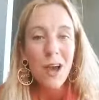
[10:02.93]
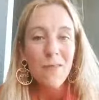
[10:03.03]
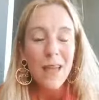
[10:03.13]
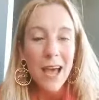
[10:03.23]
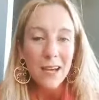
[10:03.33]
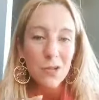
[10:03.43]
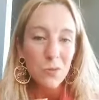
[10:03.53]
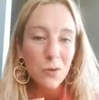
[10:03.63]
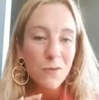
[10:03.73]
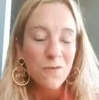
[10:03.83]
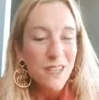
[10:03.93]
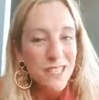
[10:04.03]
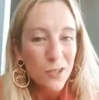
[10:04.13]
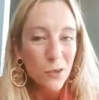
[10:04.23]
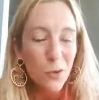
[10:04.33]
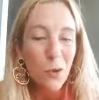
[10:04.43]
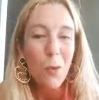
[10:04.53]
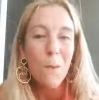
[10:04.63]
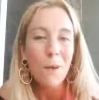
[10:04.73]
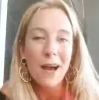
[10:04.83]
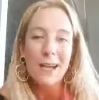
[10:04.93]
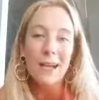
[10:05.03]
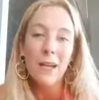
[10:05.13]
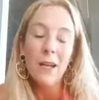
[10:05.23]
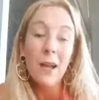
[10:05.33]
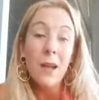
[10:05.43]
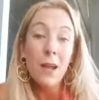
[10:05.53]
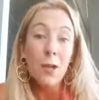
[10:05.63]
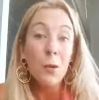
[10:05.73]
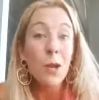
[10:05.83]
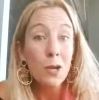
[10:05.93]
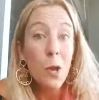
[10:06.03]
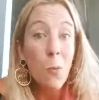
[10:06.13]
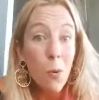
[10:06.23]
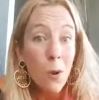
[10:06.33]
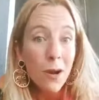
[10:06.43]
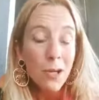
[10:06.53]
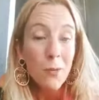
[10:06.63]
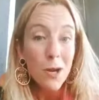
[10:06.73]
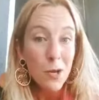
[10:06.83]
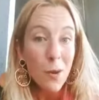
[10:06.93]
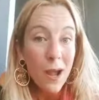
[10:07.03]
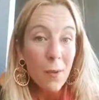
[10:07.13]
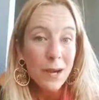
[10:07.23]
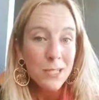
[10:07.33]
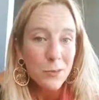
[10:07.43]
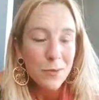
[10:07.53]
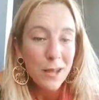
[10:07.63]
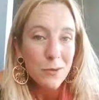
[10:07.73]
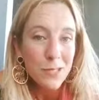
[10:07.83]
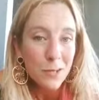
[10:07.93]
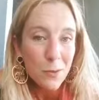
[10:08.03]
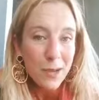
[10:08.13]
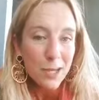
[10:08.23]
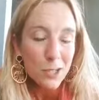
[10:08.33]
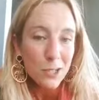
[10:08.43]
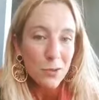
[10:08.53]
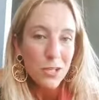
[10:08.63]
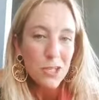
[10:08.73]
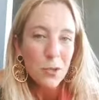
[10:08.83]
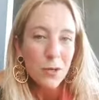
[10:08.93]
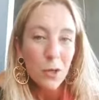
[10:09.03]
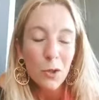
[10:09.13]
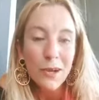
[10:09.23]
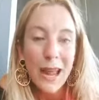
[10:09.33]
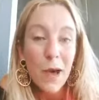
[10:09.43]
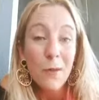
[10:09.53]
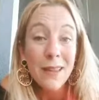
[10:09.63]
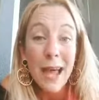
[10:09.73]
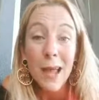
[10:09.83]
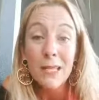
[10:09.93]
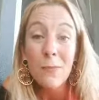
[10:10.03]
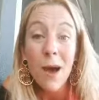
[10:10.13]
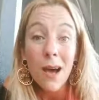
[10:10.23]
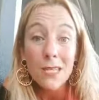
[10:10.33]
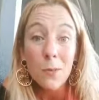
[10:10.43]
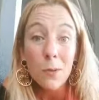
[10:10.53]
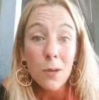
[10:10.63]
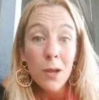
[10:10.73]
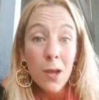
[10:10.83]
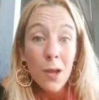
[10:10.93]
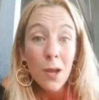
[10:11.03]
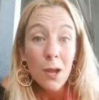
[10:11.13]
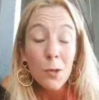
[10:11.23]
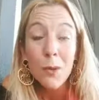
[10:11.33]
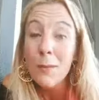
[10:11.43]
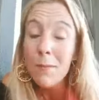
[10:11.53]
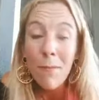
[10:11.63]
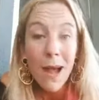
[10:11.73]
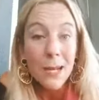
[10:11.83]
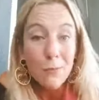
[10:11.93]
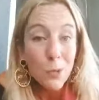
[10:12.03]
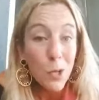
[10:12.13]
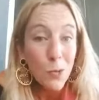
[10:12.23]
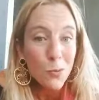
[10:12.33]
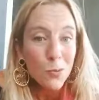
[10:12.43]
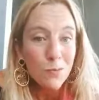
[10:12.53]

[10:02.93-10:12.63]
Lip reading: of the actual physical body. You want to know more? You want to know how I do those little magic tricks? You want to learn how that is possible? You want to be mind blown?